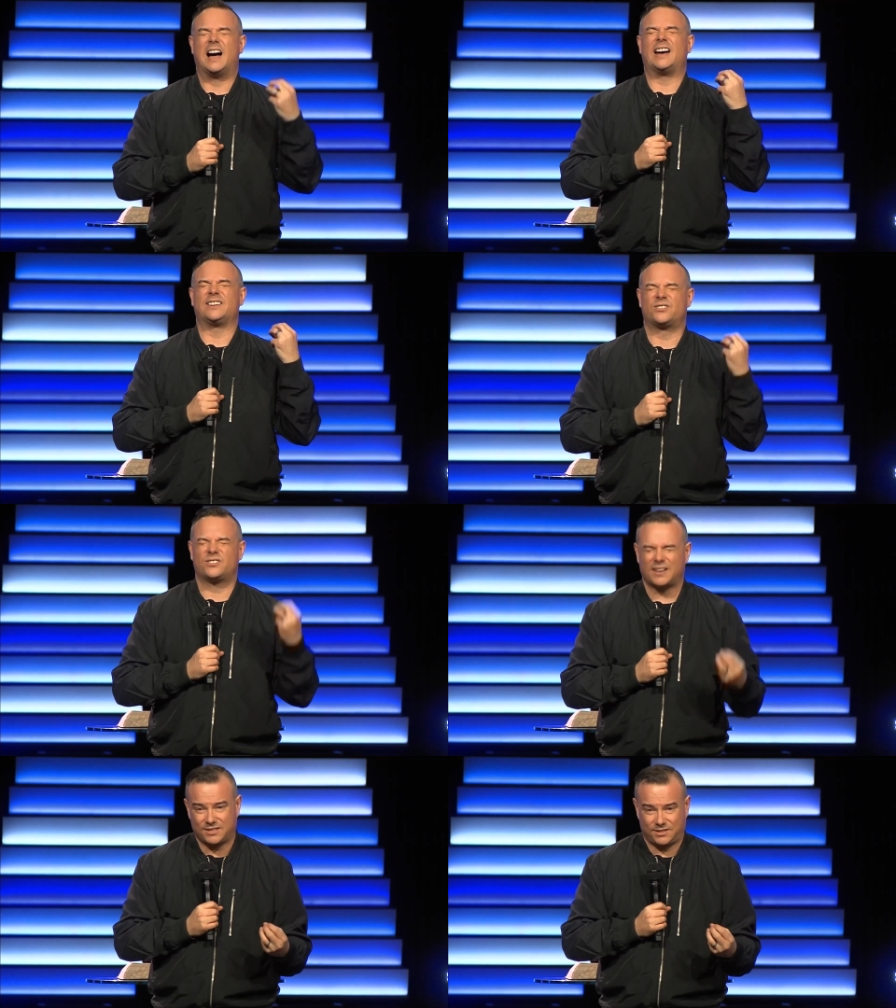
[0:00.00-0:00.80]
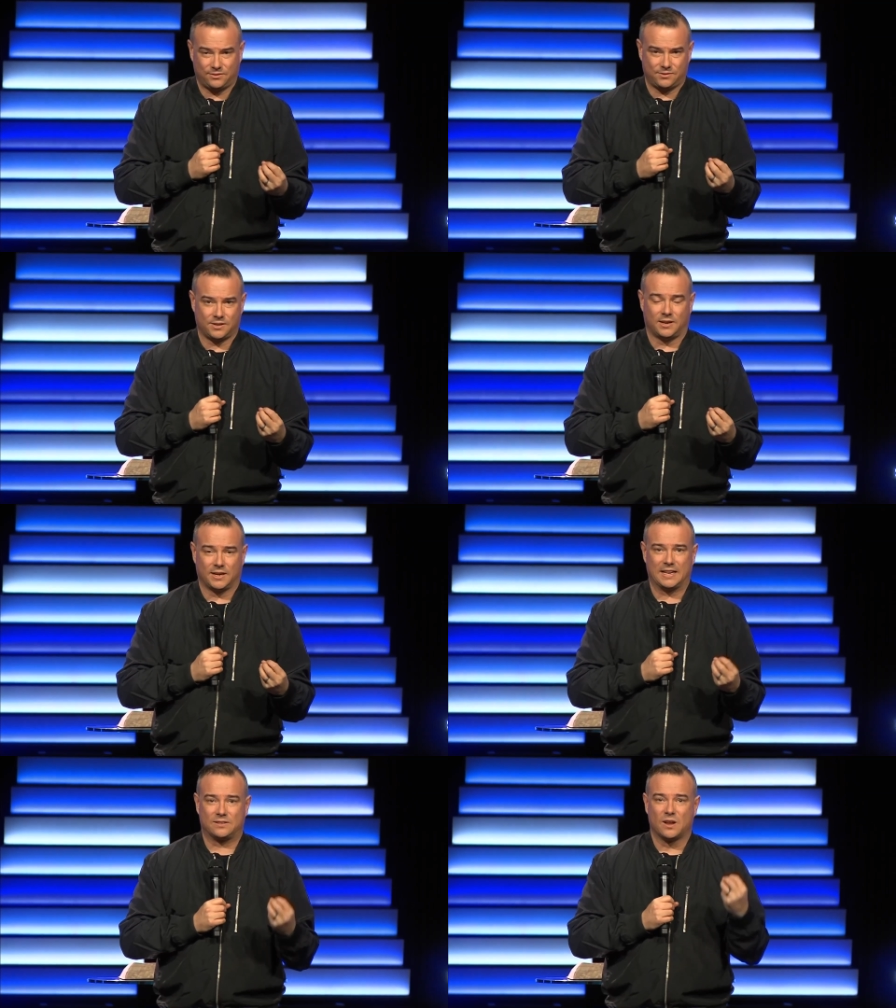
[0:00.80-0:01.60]
I trust you, God.
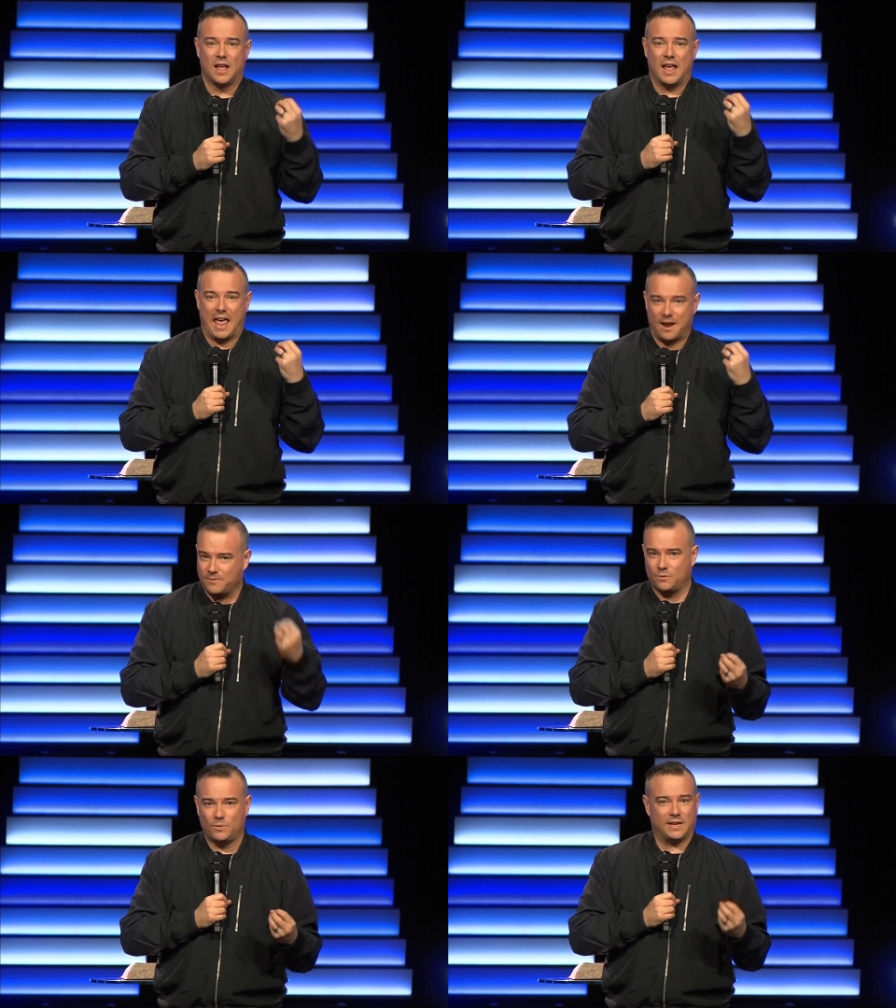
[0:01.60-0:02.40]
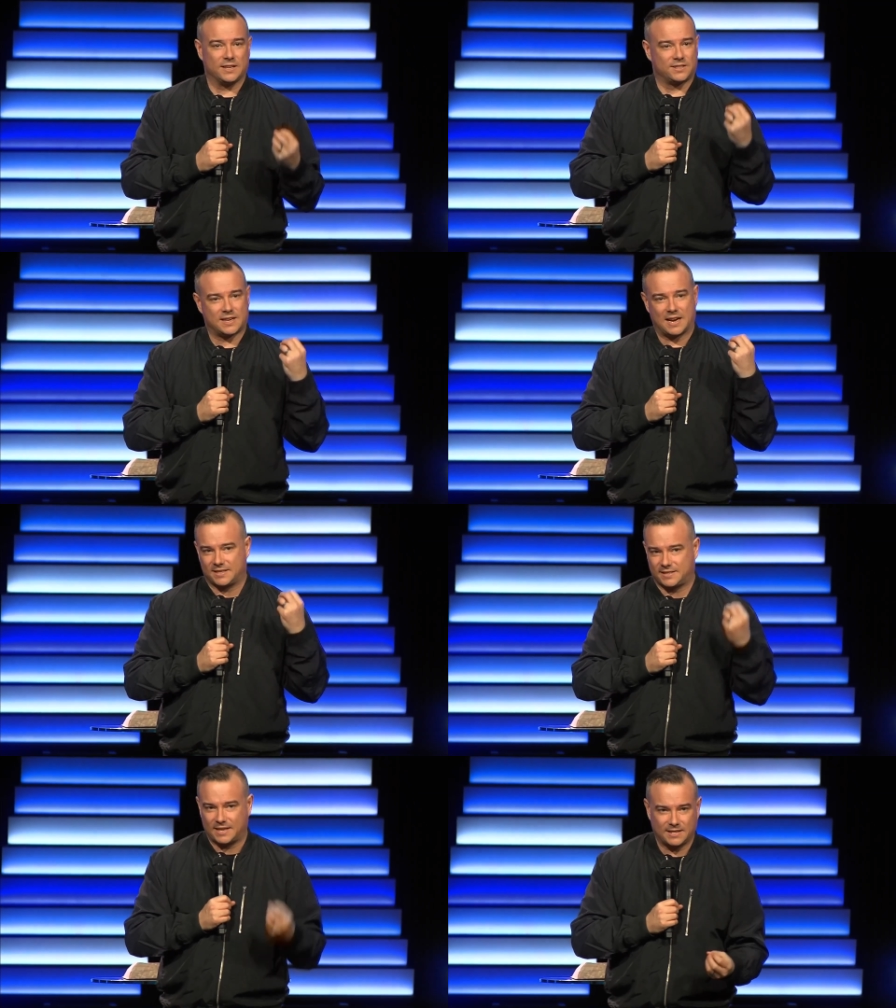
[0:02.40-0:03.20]
It's every week. It's just kind of
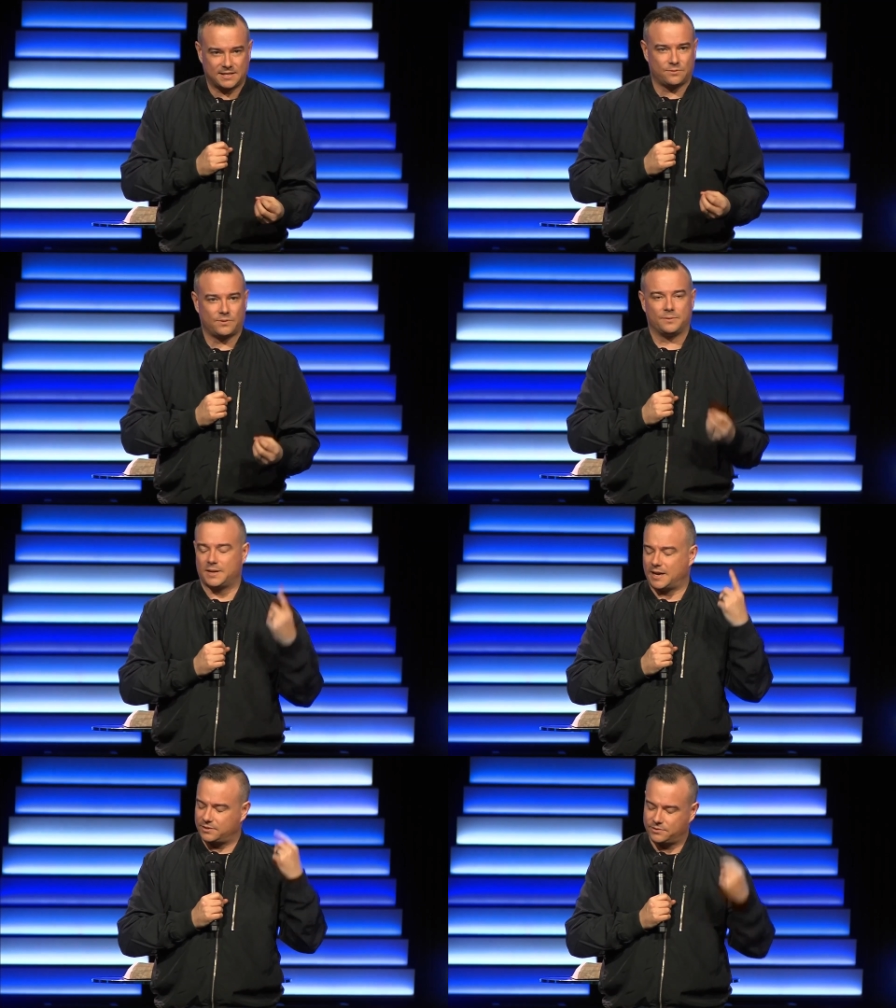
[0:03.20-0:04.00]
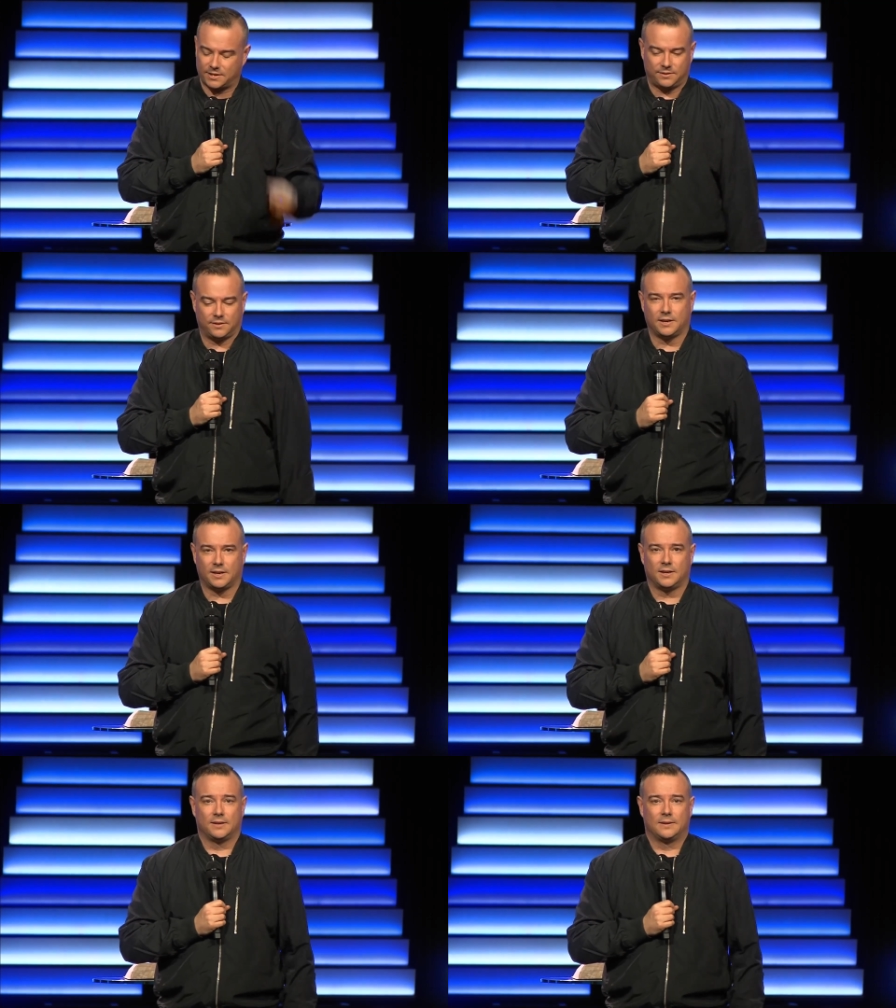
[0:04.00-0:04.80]
setting into the rhythm. Yeah, I trust you, God.